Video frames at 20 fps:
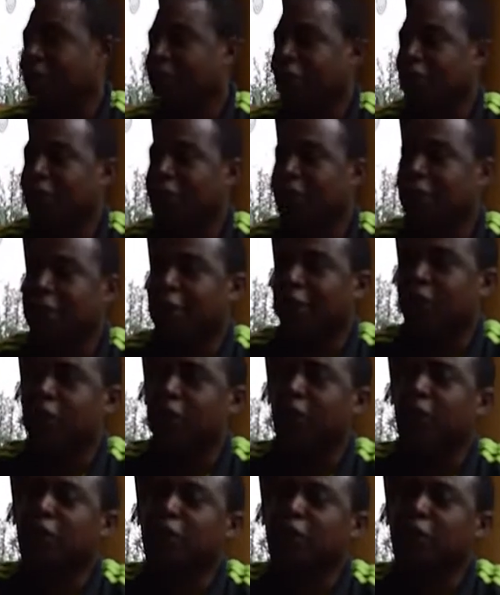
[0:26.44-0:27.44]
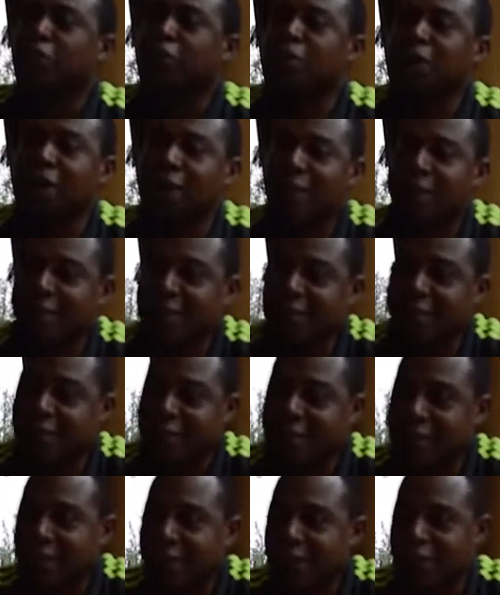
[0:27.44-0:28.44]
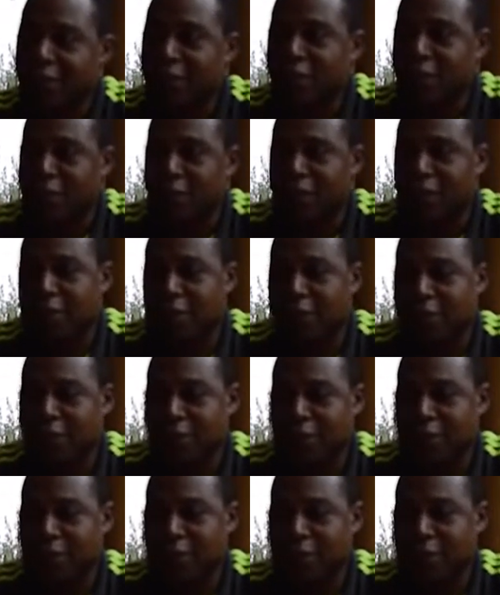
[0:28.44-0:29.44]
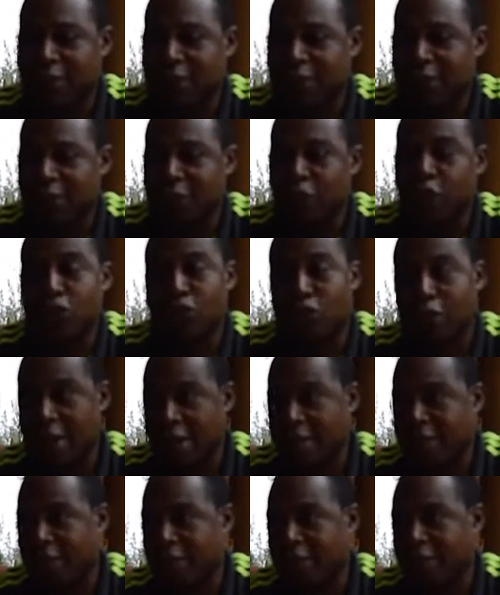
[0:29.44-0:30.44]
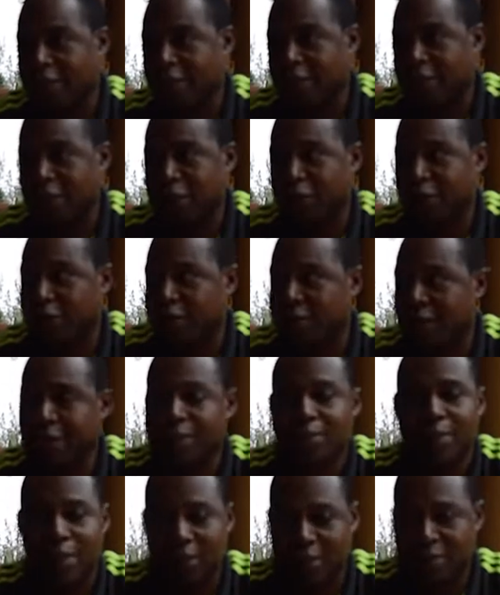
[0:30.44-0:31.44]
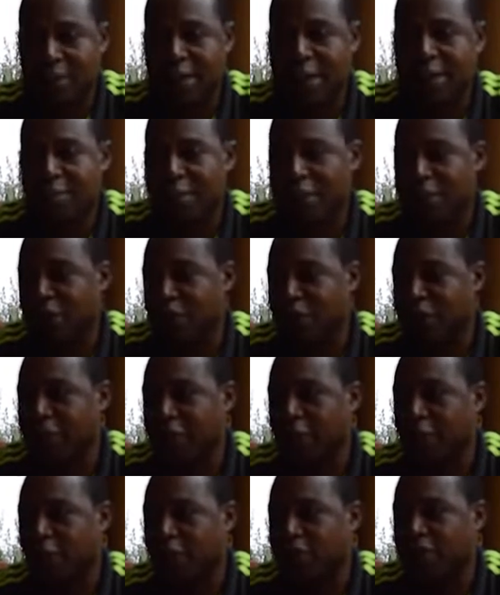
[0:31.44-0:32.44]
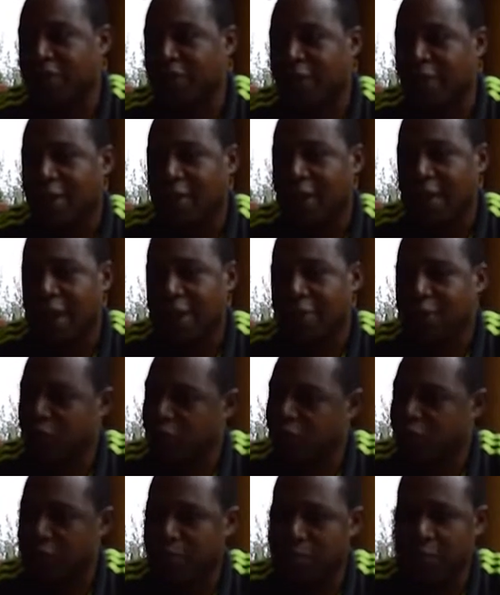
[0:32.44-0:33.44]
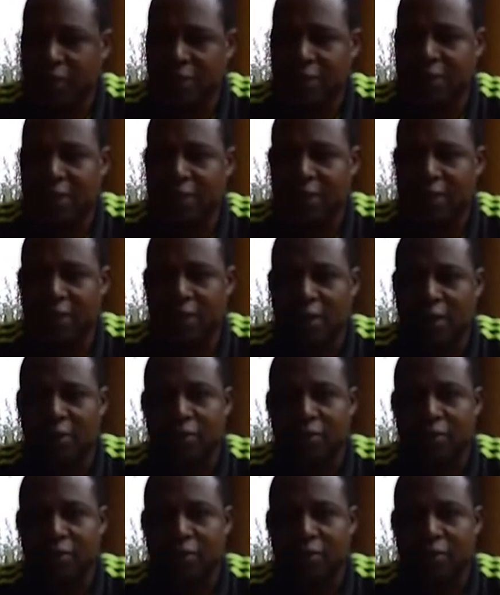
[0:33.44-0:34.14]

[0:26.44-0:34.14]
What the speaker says: they were all new players. So it was not easy for me to start, but I believed in the cause. I also believe that